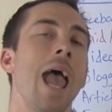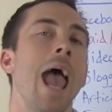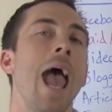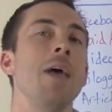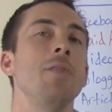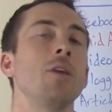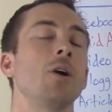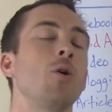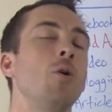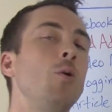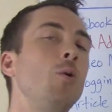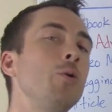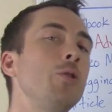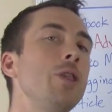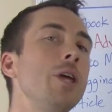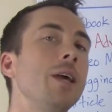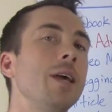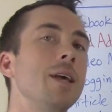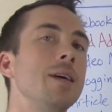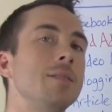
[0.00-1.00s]
And the cool
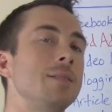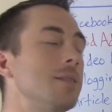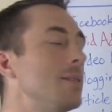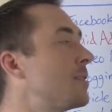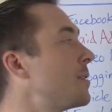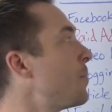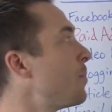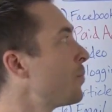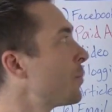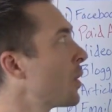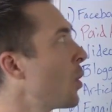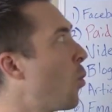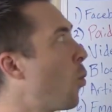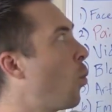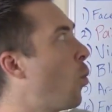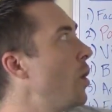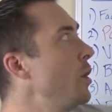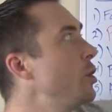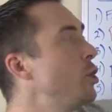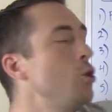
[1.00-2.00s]
thing is, is
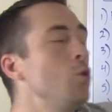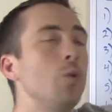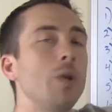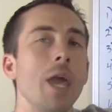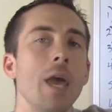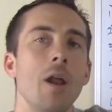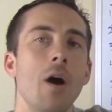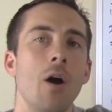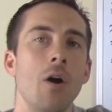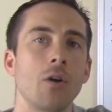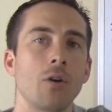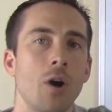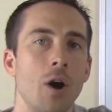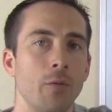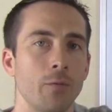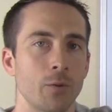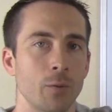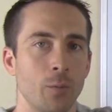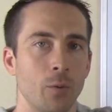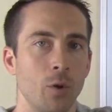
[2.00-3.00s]
once you get
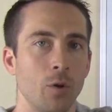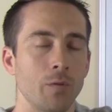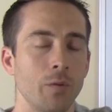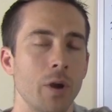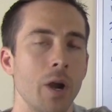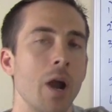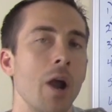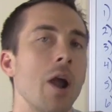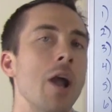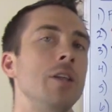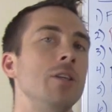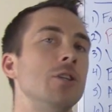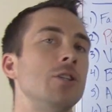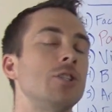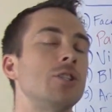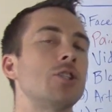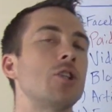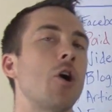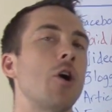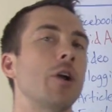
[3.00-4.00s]
uncomfortable over here and you
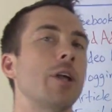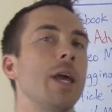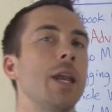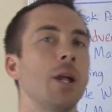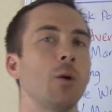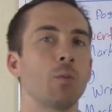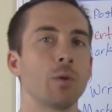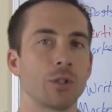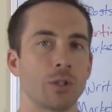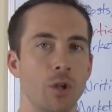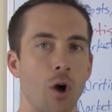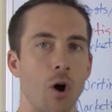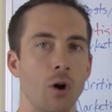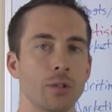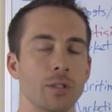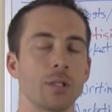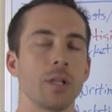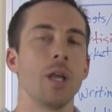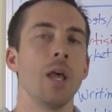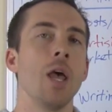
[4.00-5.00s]
start getting
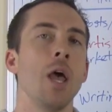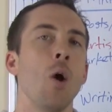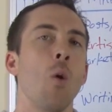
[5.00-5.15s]
results,